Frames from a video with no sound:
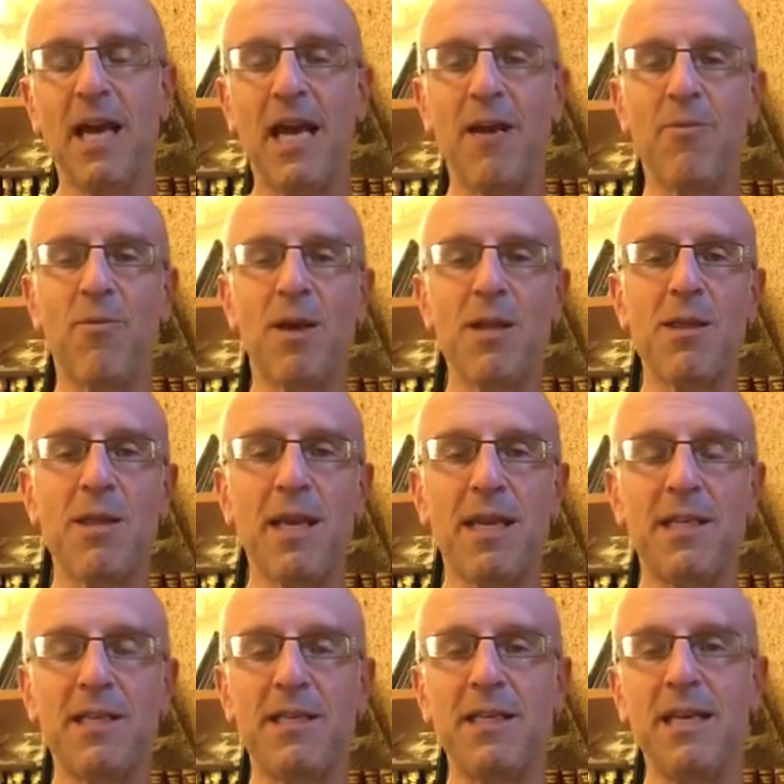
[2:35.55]
And what
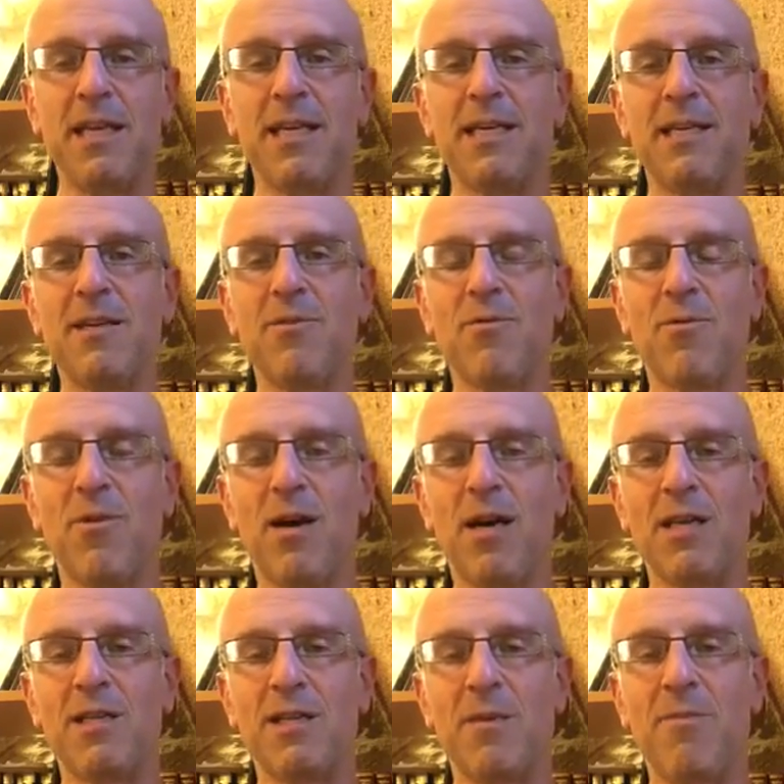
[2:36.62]
they did
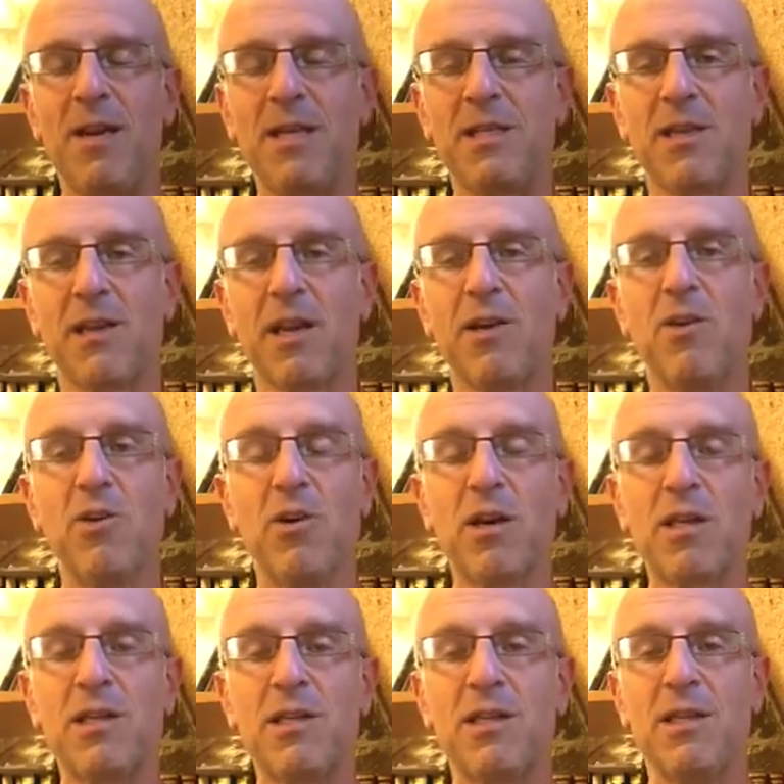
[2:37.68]
was they basically
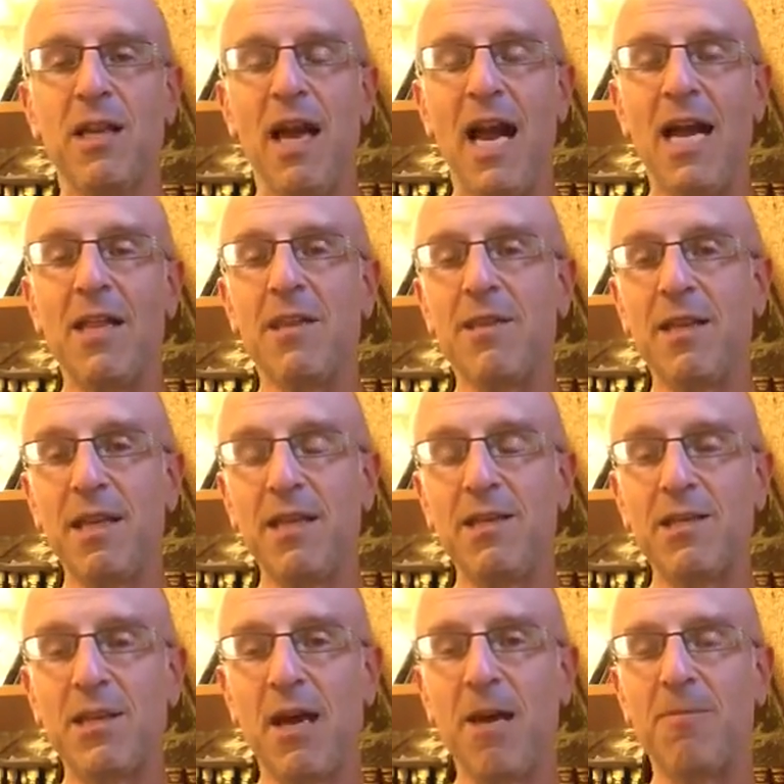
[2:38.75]
looked at
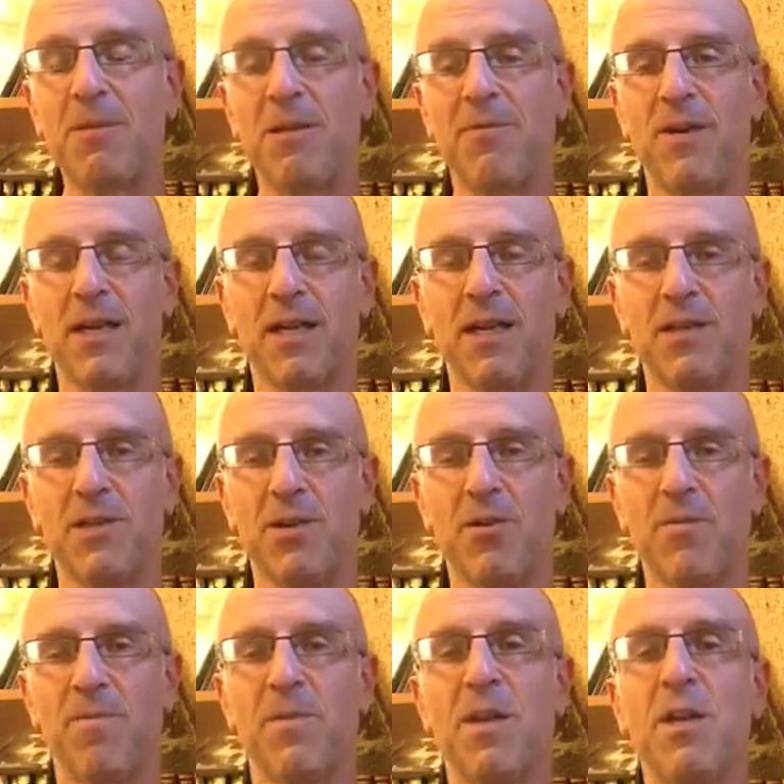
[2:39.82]
these types of
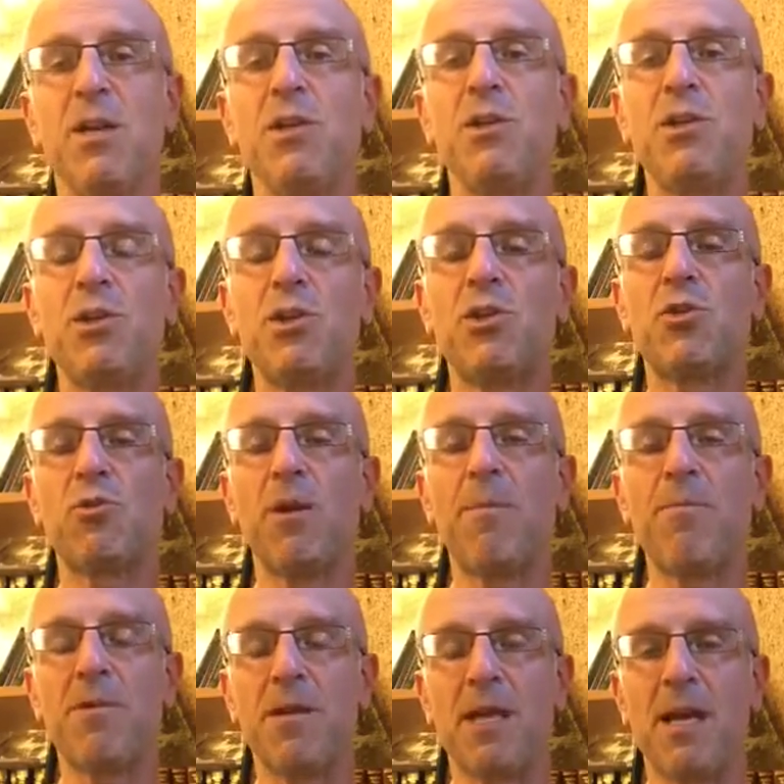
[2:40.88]
Aggadot,
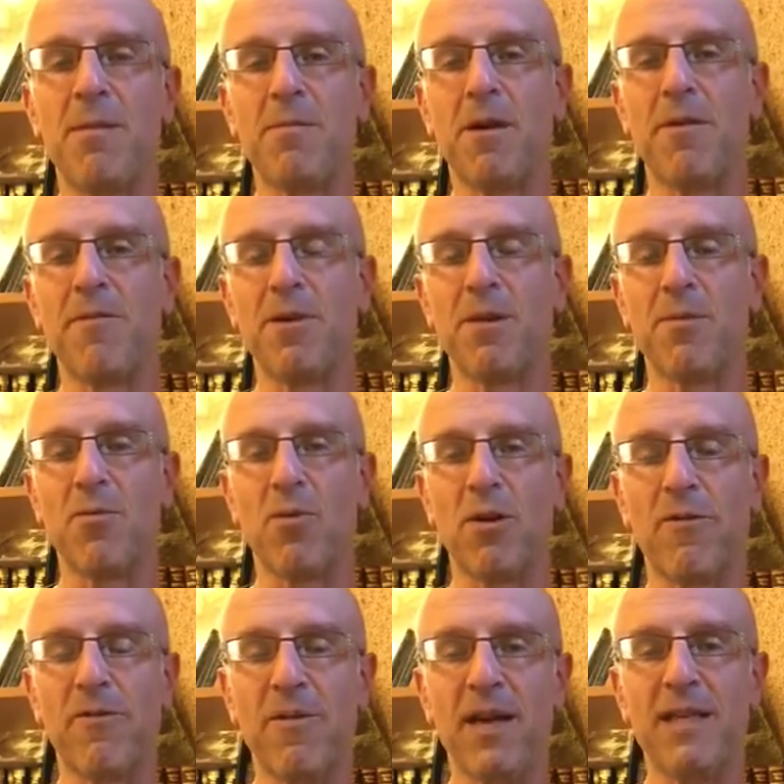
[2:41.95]
stripped them of their
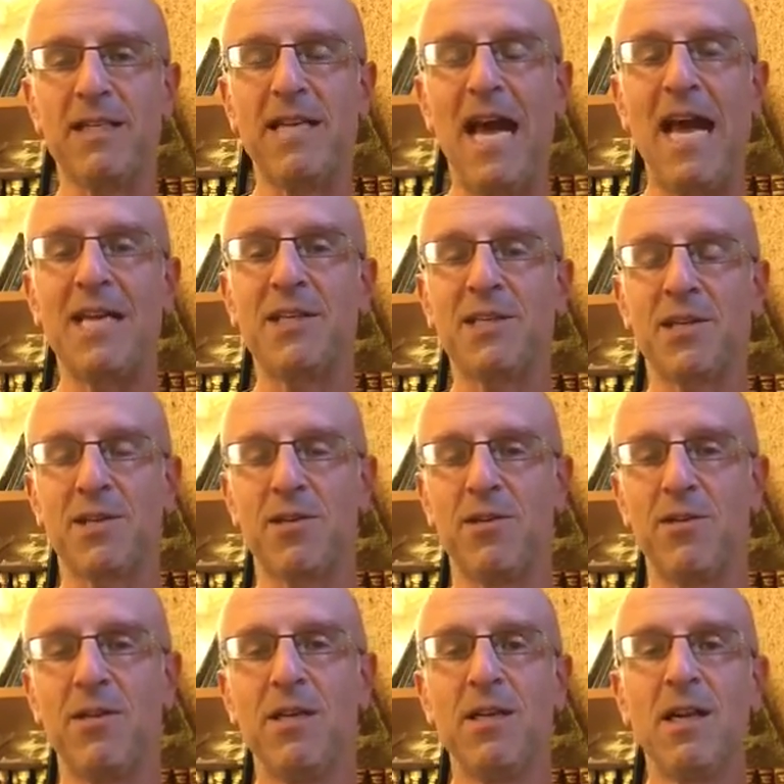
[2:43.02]
more
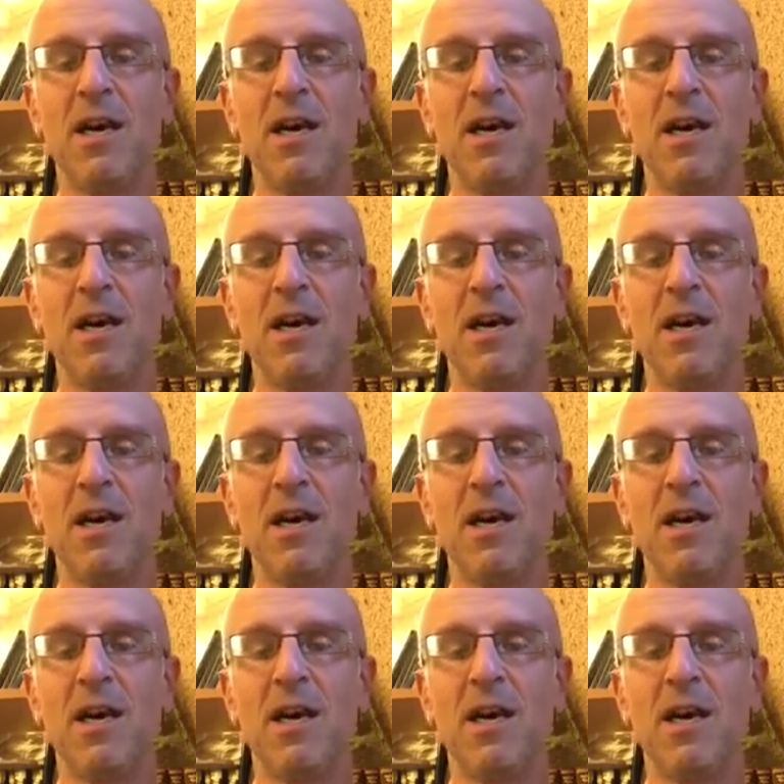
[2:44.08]
fantastical